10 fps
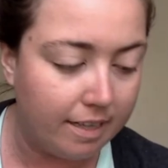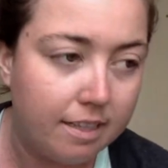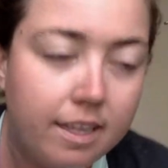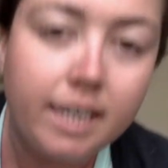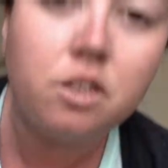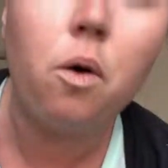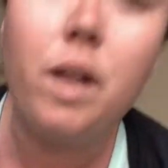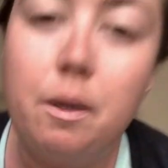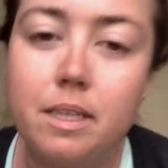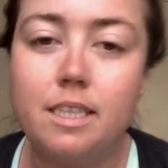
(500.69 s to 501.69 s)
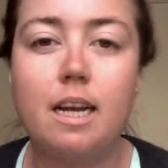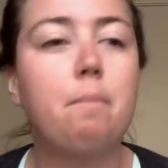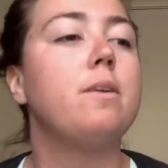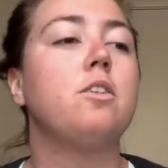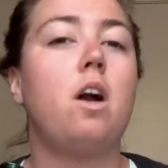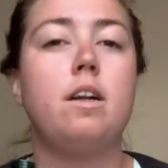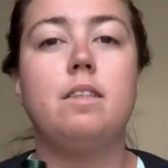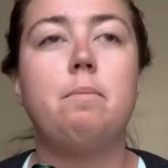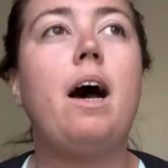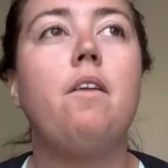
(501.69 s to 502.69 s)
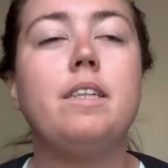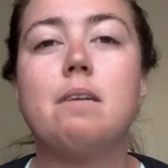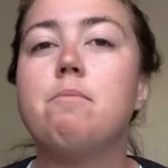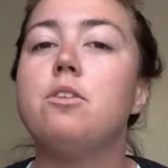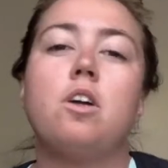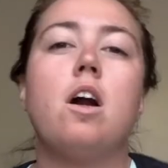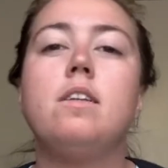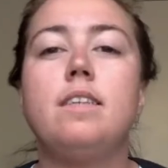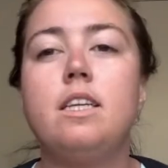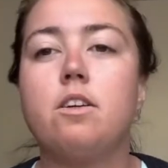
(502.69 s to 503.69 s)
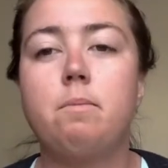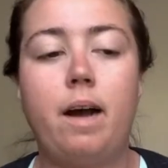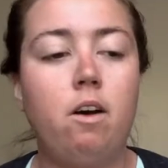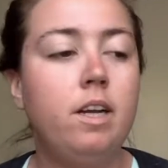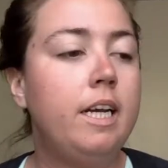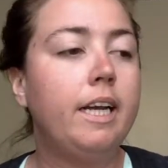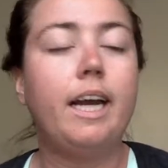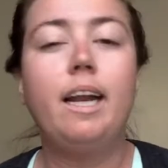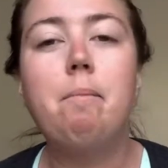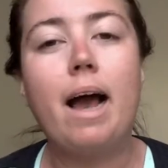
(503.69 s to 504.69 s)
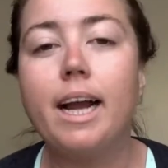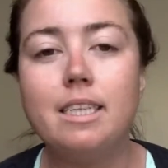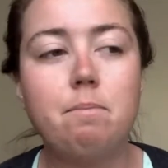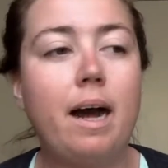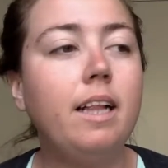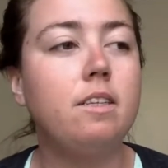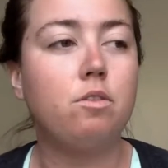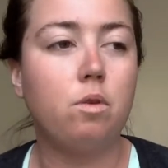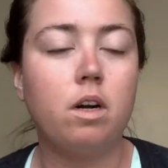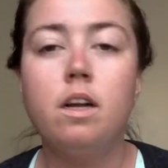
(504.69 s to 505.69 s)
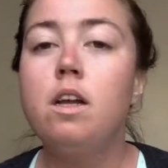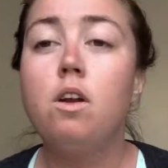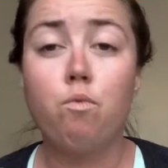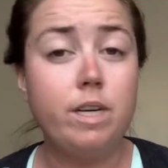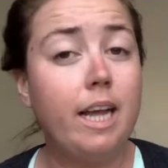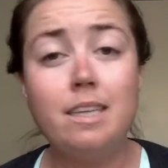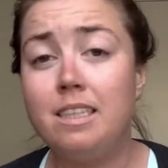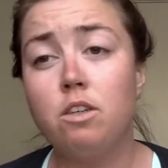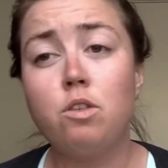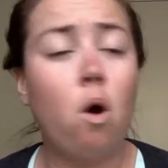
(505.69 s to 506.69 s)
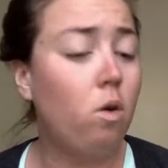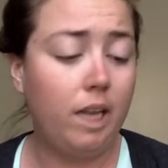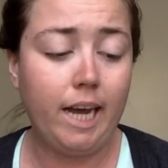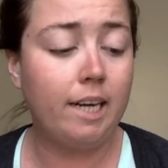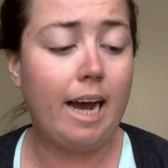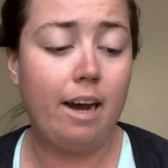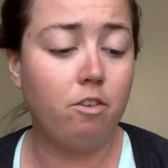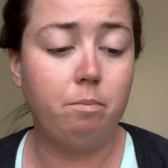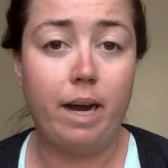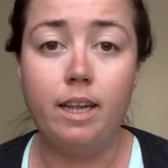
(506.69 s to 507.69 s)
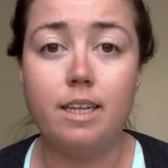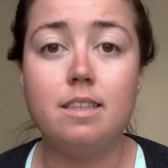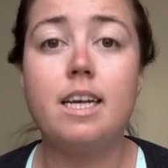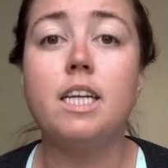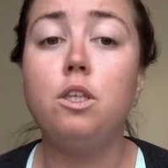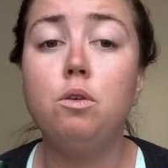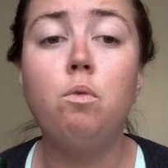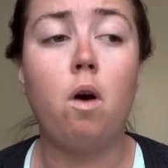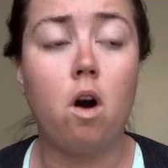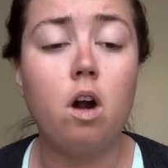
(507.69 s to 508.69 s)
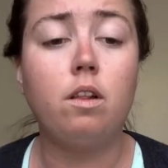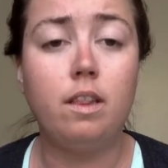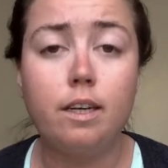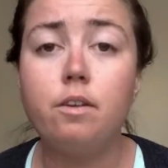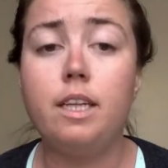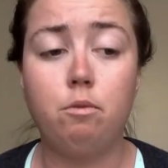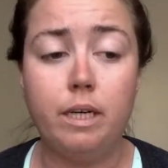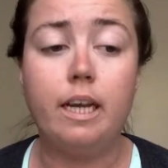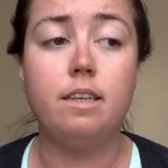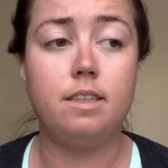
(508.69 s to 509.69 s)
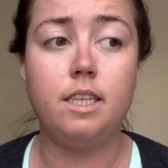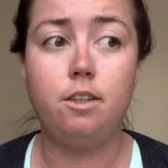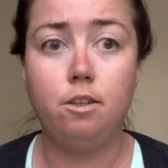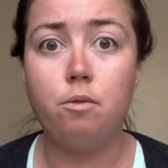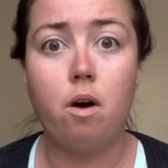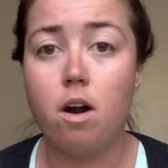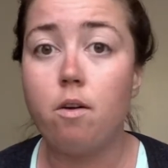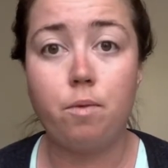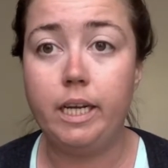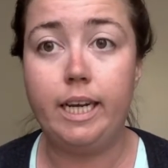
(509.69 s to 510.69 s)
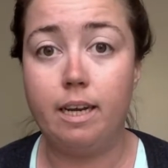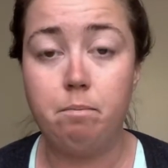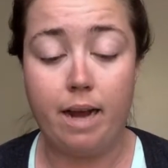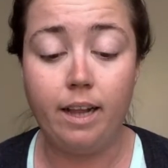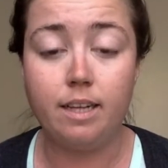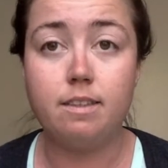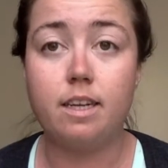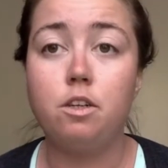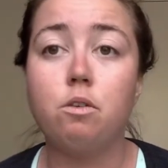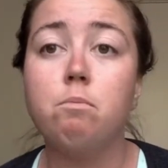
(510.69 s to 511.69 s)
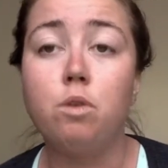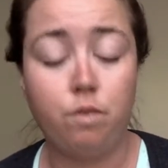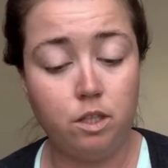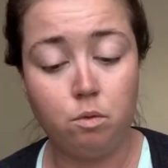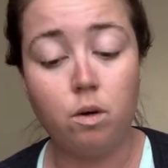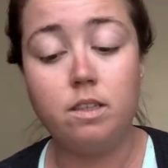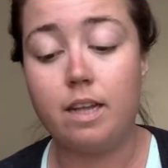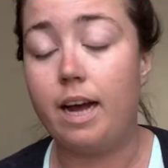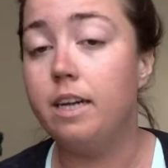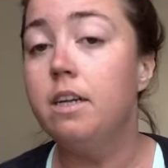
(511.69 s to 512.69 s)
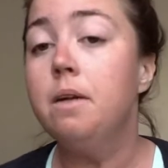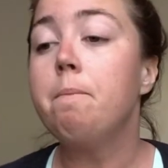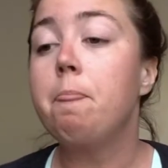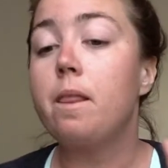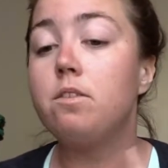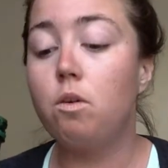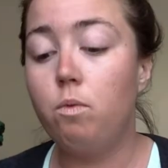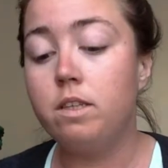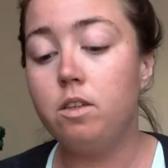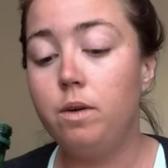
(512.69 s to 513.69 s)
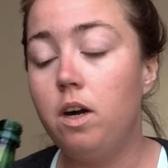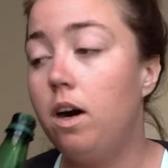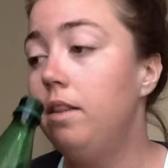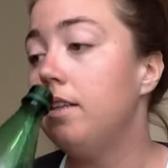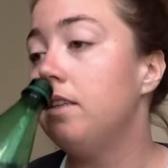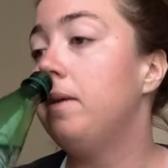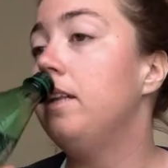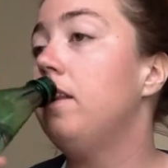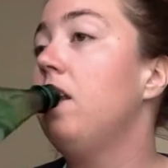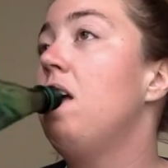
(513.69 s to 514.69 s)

That's like totally what the temperance card is about. The temperance card is either about getting back into balance or realizing you're totally out of balance. And you are literally realizing you aren't really in balance and you're moving towards that. So what's going on this month?